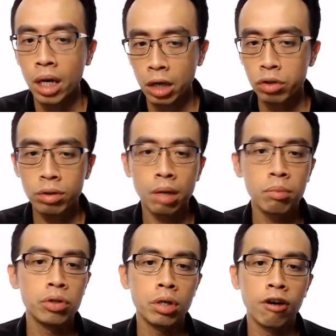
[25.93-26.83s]
Initial
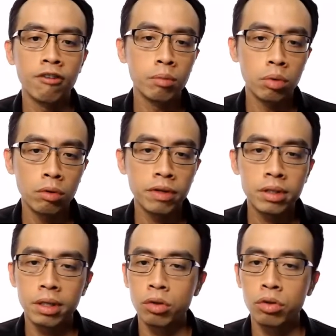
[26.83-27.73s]
temperature of both
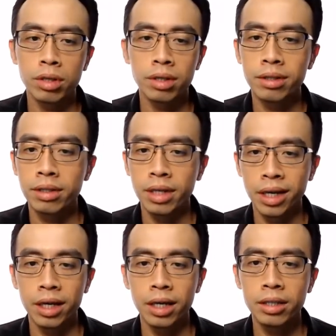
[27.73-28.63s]
solutions
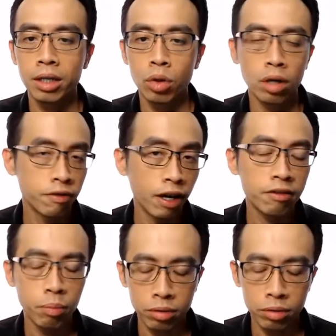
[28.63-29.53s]
is
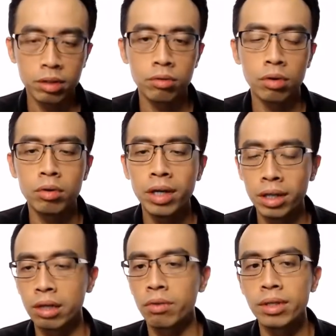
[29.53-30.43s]

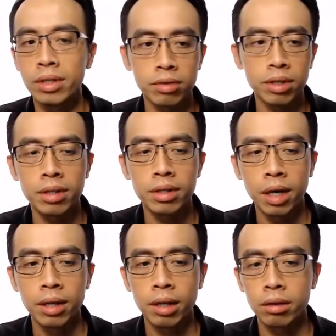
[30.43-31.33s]
25.0 degrees Celsius.
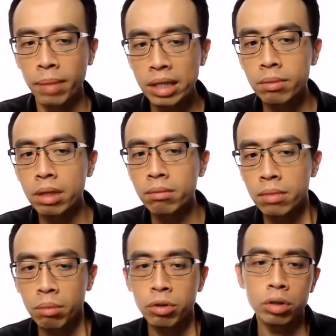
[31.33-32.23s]
Now the maximum
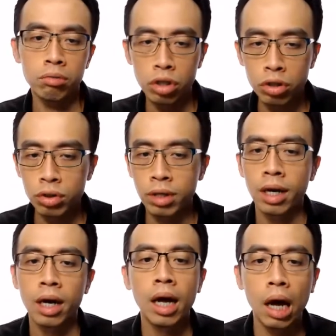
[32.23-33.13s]
temperature reached
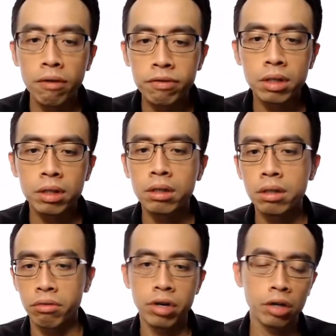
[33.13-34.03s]
after
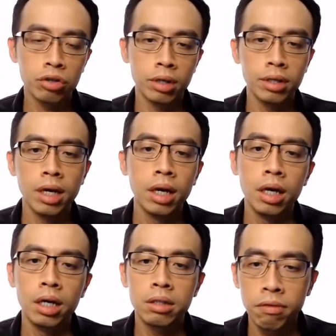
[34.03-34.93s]
the reaction
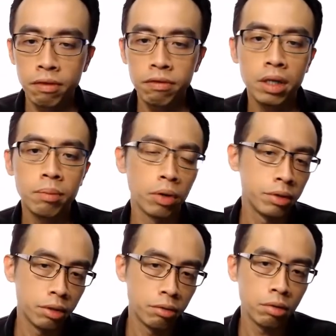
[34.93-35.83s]
is
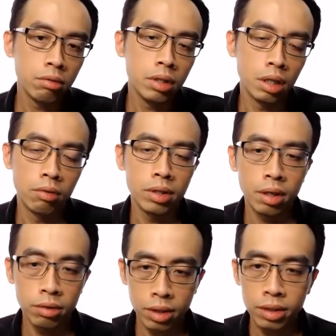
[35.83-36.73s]
50.0 degrees
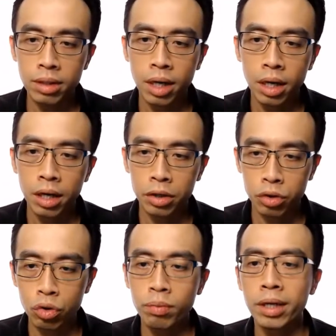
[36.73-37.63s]
Celsius.
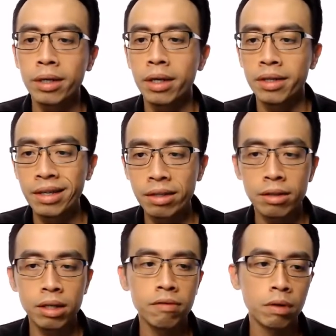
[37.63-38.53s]
Assuming
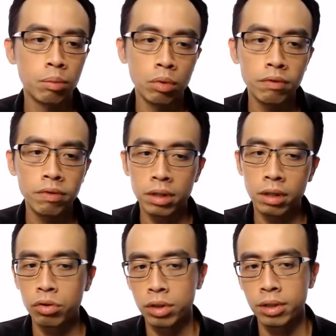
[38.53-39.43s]
density for both
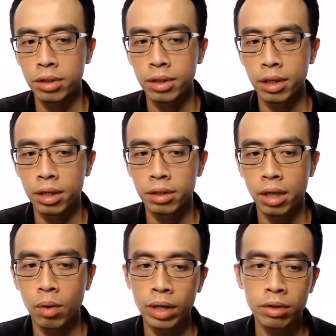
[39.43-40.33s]
solutions is
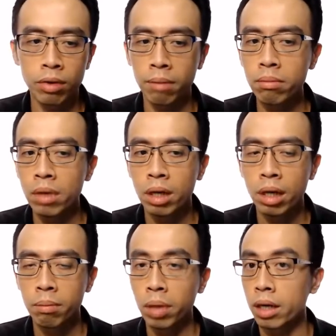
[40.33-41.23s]
1 gram
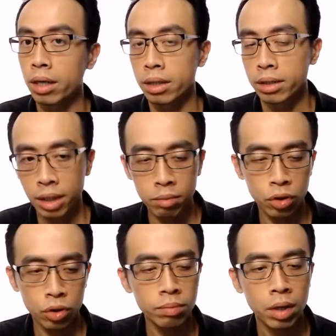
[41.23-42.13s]
per cm
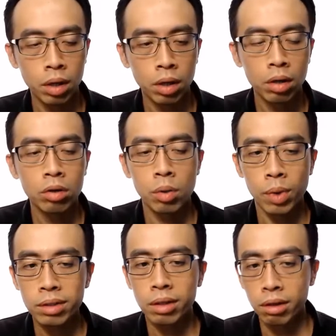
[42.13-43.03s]
cube. So
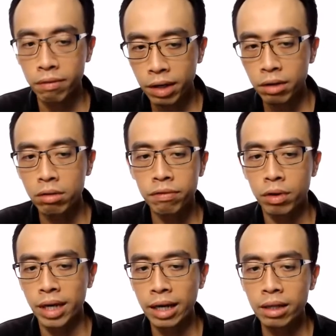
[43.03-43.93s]
what is the value
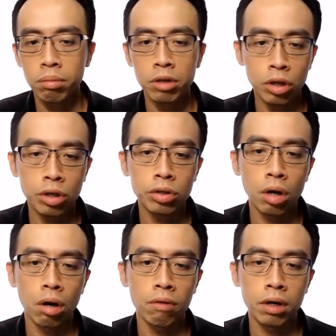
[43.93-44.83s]
for the enthalpy change
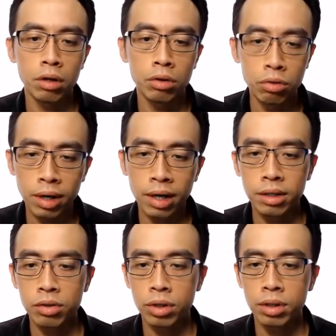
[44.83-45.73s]
of
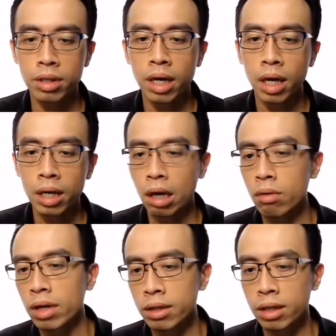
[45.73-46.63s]
neutralization
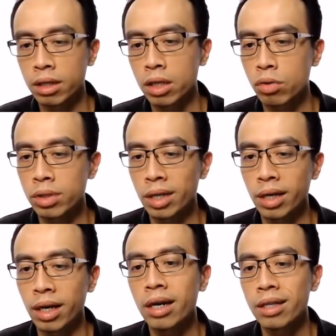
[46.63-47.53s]
calculated
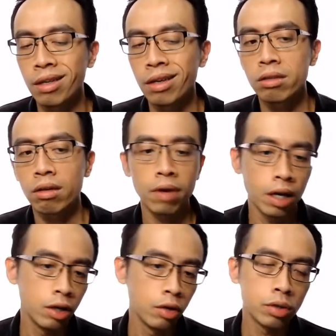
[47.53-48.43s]
using these
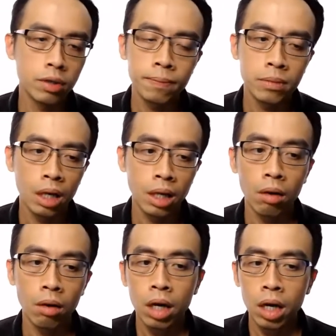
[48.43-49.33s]
values?
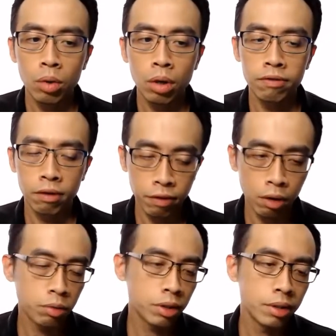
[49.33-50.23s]
Now we have
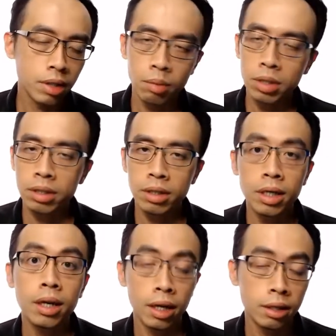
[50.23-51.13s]
four options A, B, C,
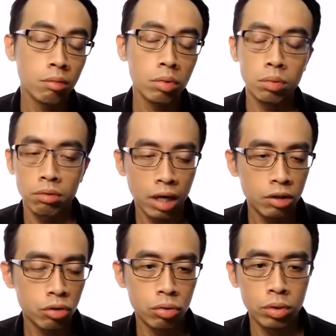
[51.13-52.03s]
D. Later we will
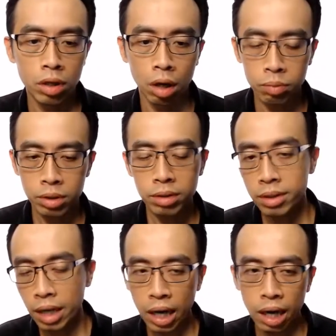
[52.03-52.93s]
run through the
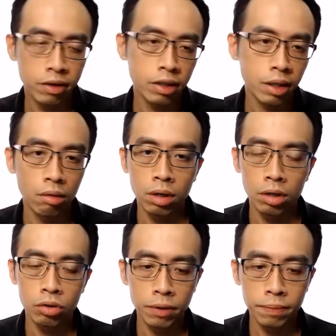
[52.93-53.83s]
options after the
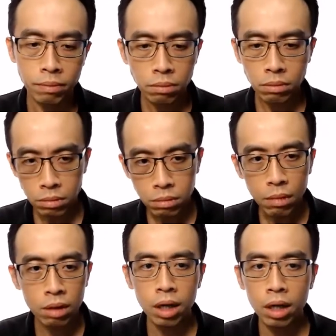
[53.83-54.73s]
calculation.
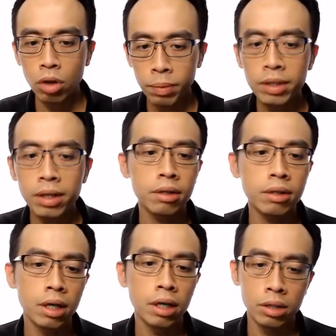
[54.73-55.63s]
The topic
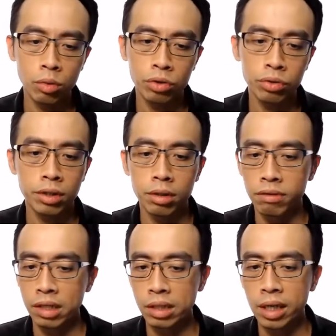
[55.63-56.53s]
tested in this question
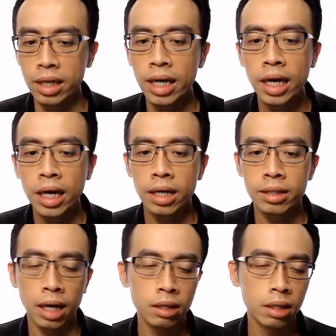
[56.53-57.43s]
obviously
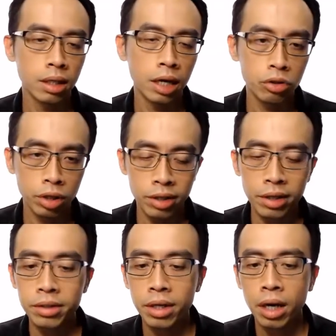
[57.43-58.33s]
is under
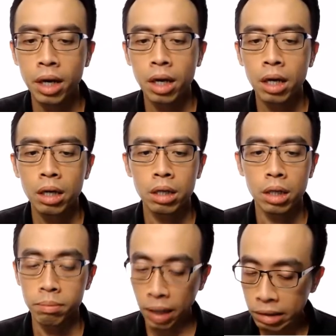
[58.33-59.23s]
energetics,
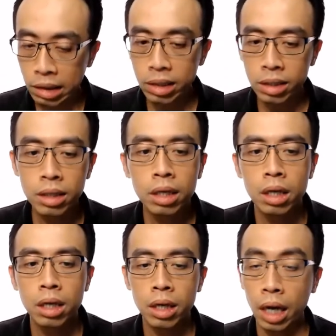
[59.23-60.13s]
in particular
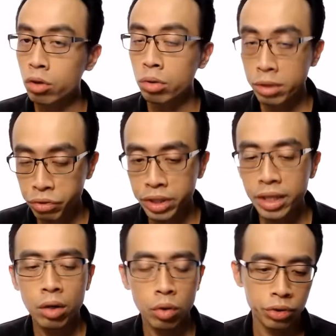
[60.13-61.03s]

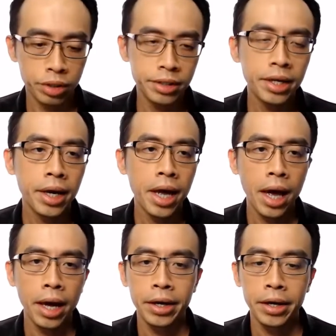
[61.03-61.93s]
calorimetry question.
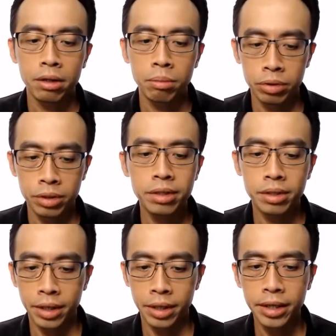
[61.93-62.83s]
And the process
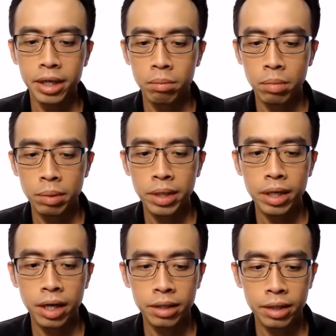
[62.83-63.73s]
is here.
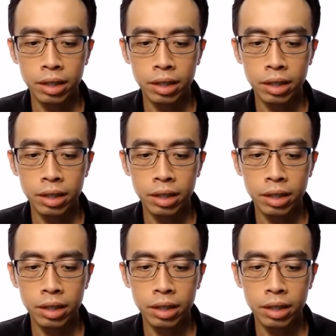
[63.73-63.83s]
Maybe let us